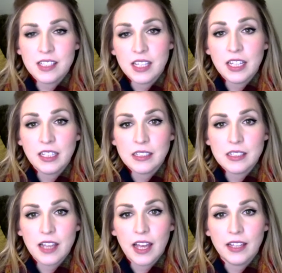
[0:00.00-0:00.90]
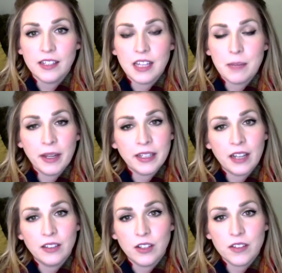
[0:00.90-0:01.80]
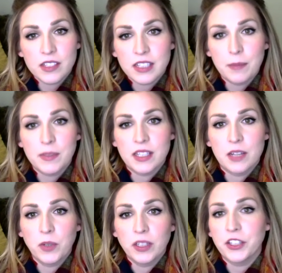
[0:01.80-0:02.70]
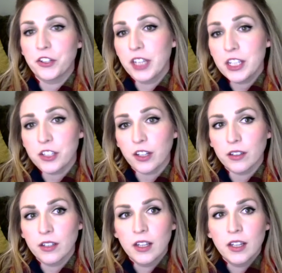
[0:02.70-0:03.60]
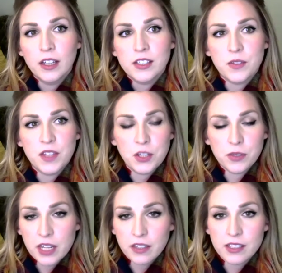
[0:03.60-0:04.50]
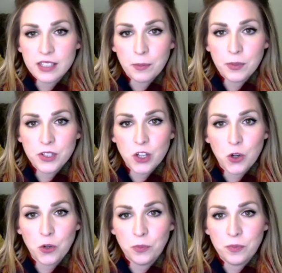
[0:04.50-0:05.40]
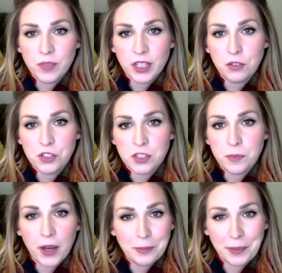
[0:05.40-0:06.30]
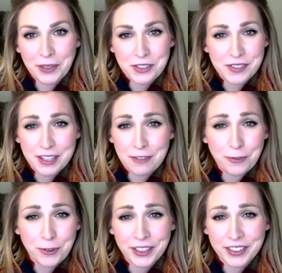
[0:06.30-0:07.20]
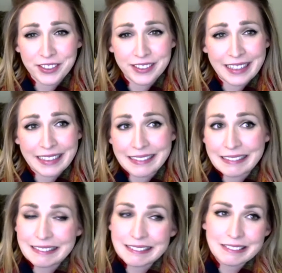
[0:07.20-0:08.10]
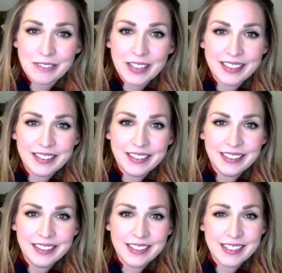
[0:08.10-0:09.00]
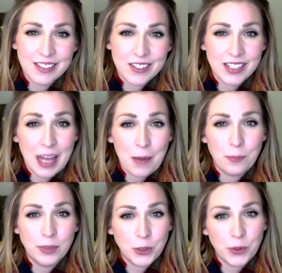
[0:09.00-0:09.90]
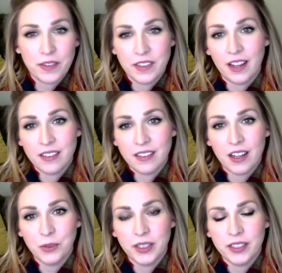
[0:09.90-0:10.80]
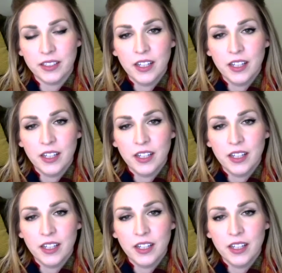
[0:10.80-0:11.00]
things and they might not look the same as they will in your kitchen. So then you take these samples home that you just bought a bunch of stuff for and you're like, oh, well, this looks a lot bluer than I thought it would.